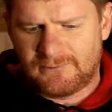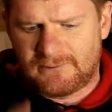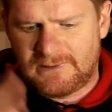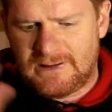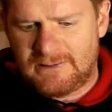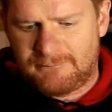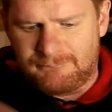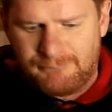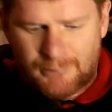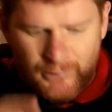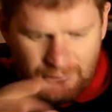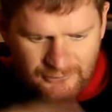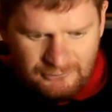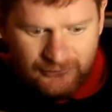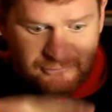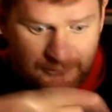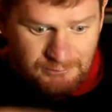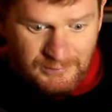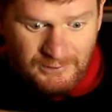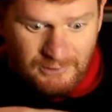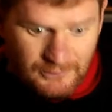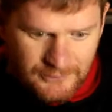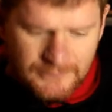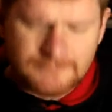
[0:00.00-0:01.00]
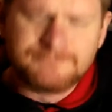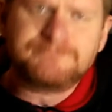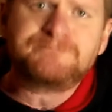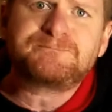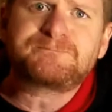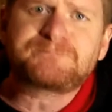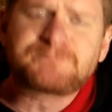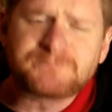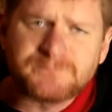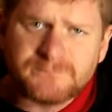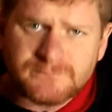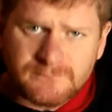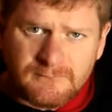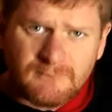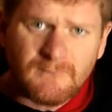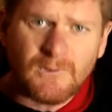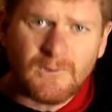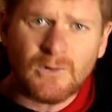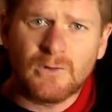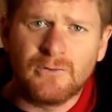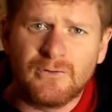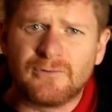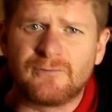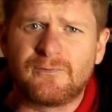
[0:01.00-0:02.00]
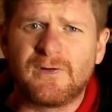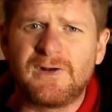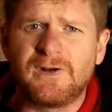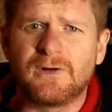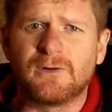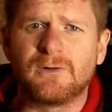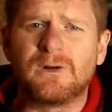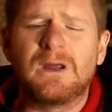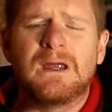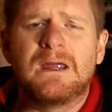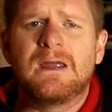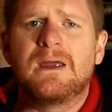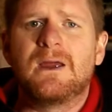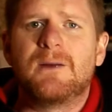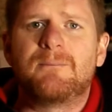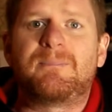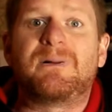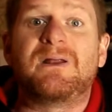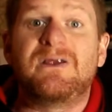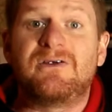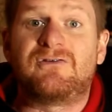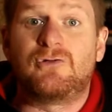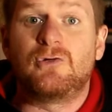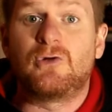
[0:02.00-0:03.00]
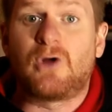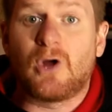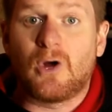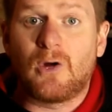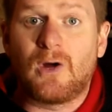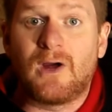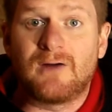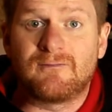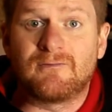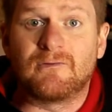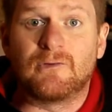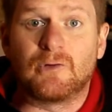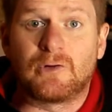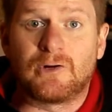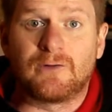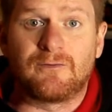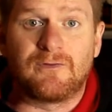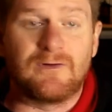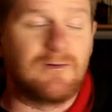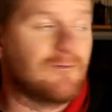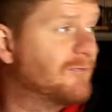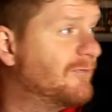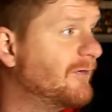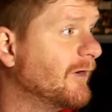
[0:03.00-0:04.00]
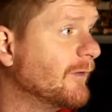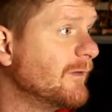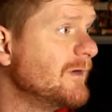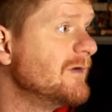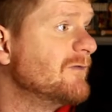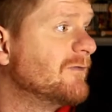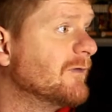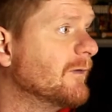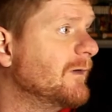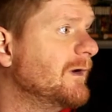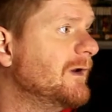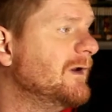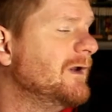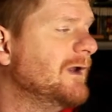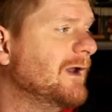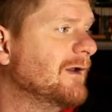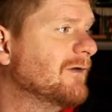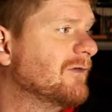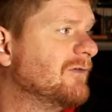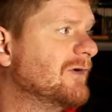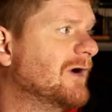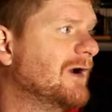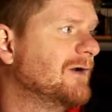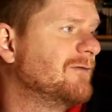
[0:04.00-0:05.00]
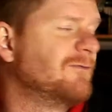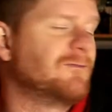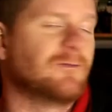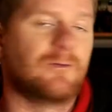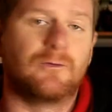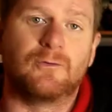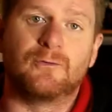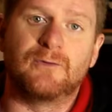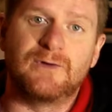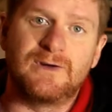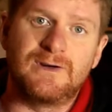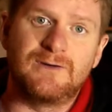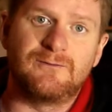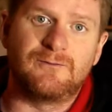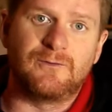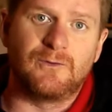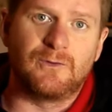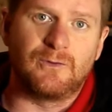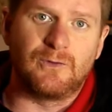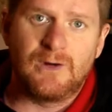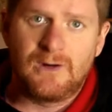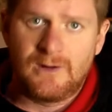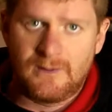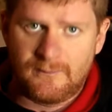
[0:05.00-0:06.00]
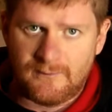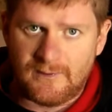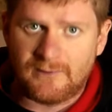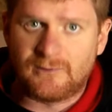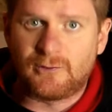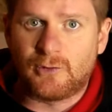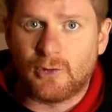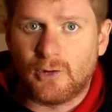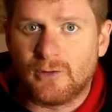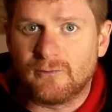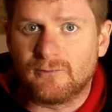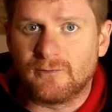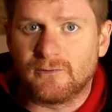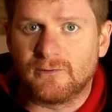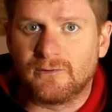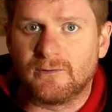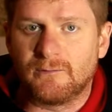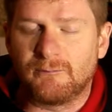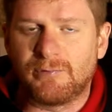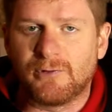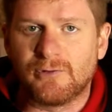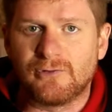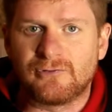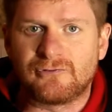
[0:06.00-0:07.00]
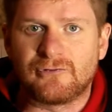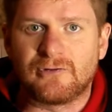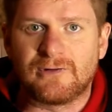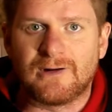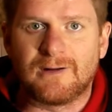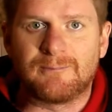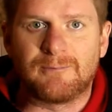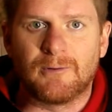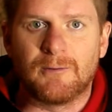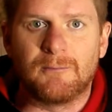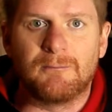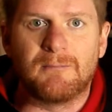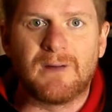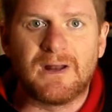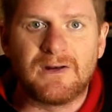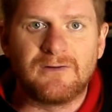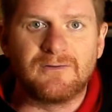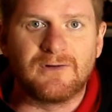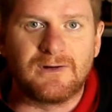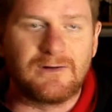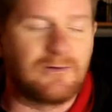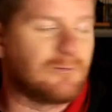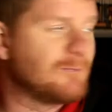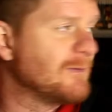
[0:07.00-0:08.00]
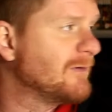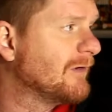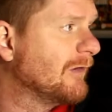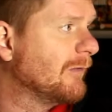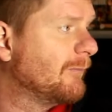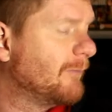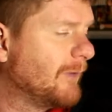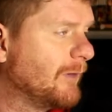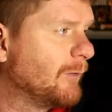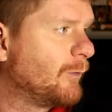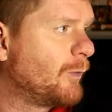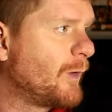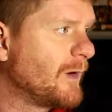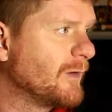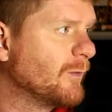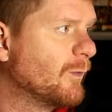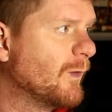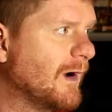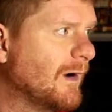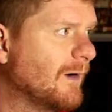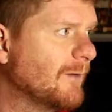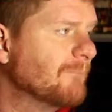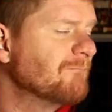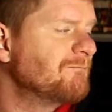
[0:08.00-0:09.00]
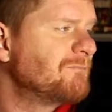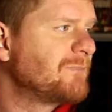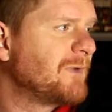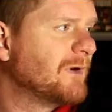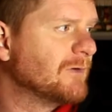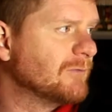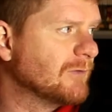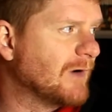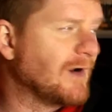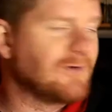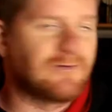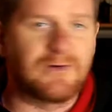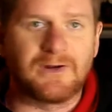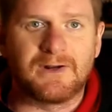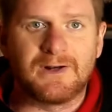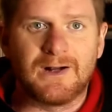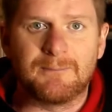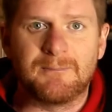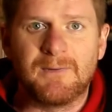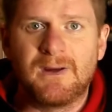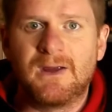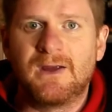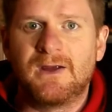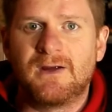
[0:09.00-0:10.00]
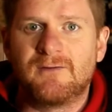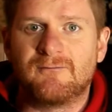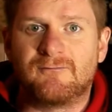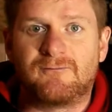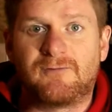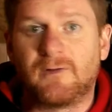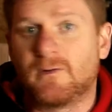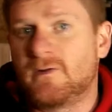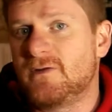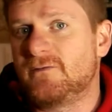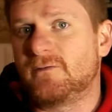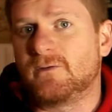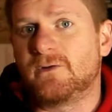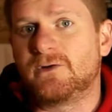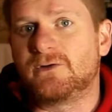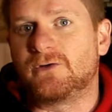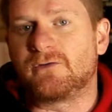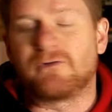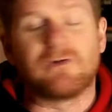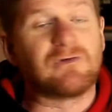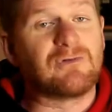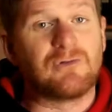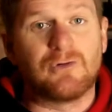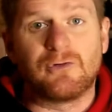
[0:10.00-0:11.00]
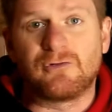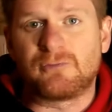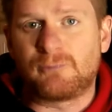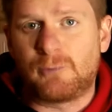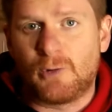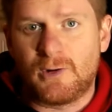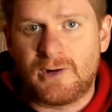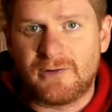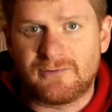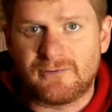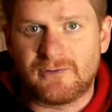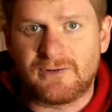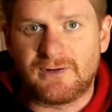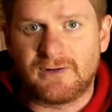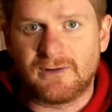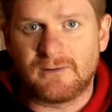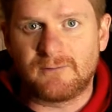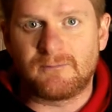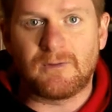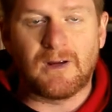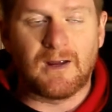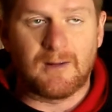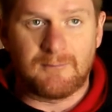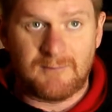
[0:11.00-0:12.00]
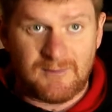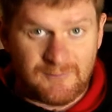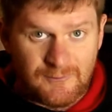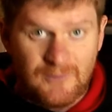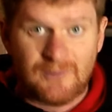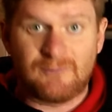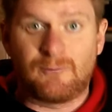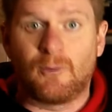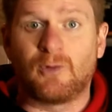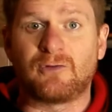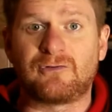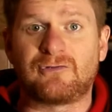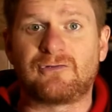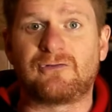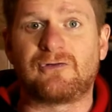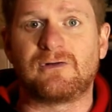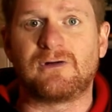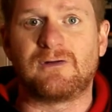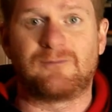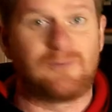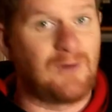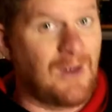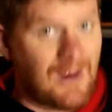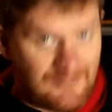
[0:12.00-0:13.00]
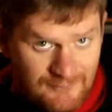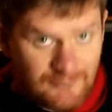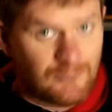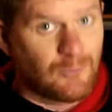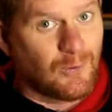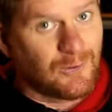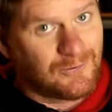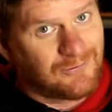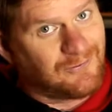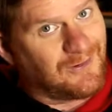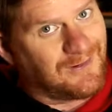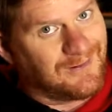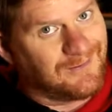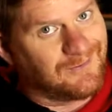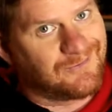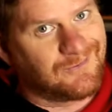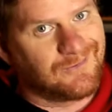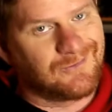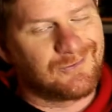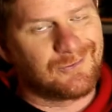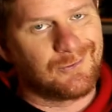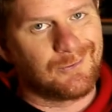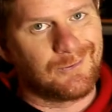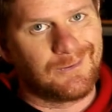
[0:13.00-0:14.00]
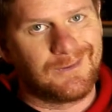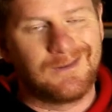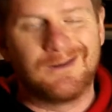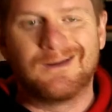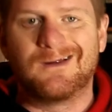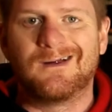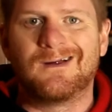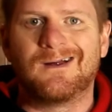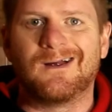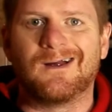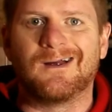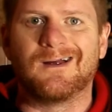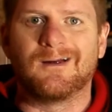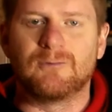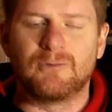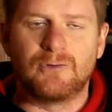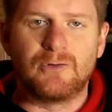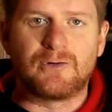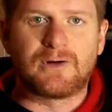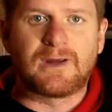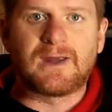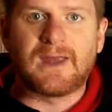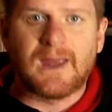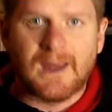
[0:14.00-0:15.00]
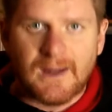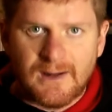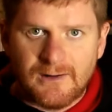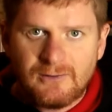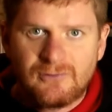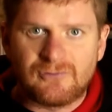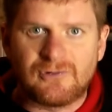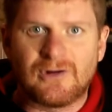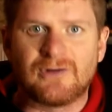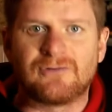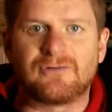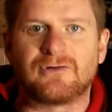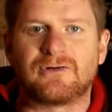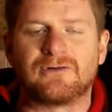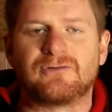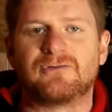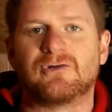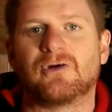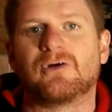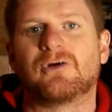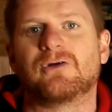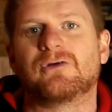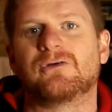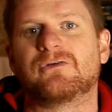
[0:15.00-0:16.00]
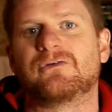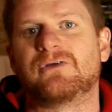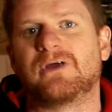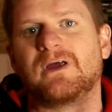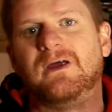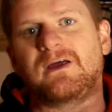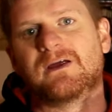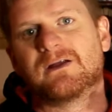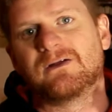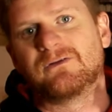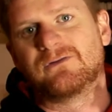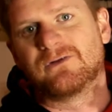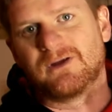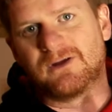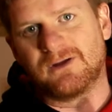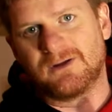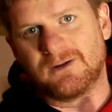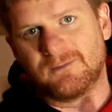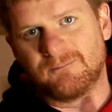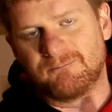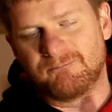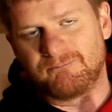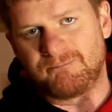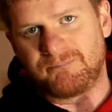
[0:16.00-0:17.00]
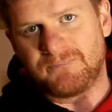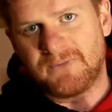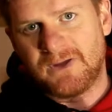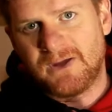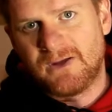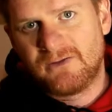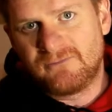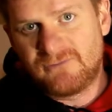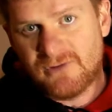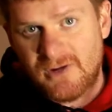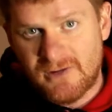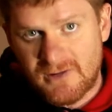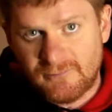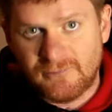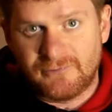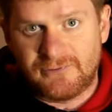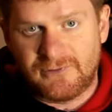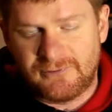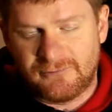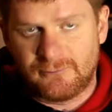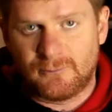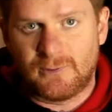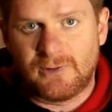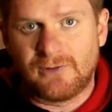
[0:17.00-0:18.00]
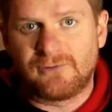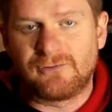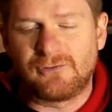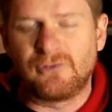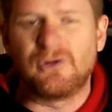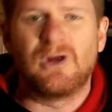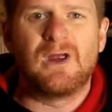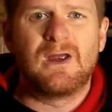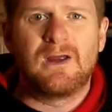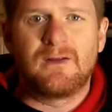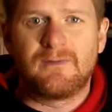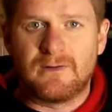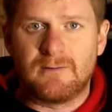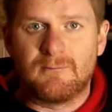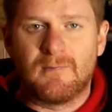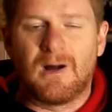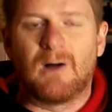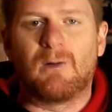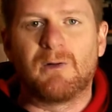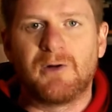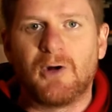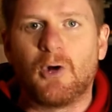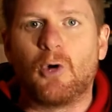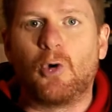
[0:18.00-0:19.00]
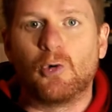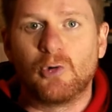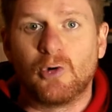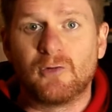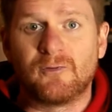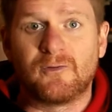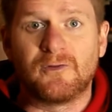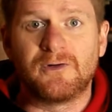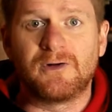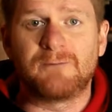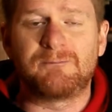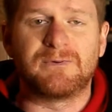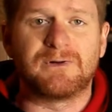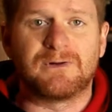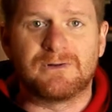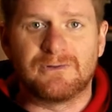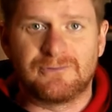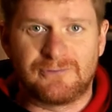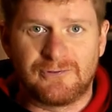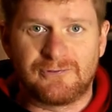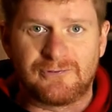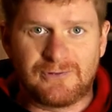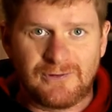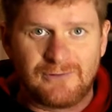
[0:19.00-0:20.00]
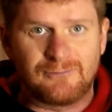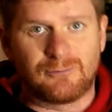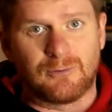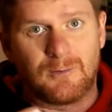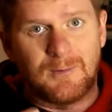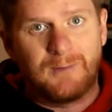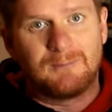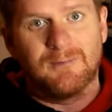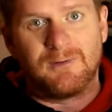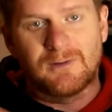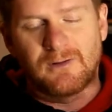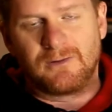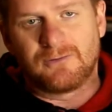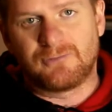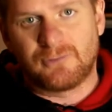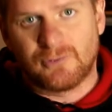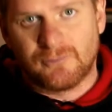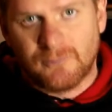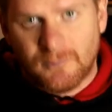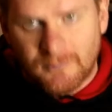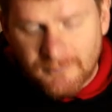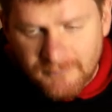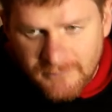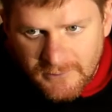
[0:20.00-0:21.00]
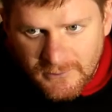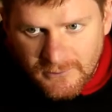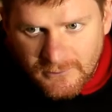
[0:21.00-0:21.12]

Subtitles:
link boxed below on this video, please do go have a look at the very, very insightful review that Kervin posted up on Monday. He spent quite a while writing it up. Very, very good. There's no spoilers in here. If you haven't watched, that is, sorry, Luke Cage, Jessica Jones, and Daredevil season 1 and 2, then you might want to hold off on it because this is, remember, sort of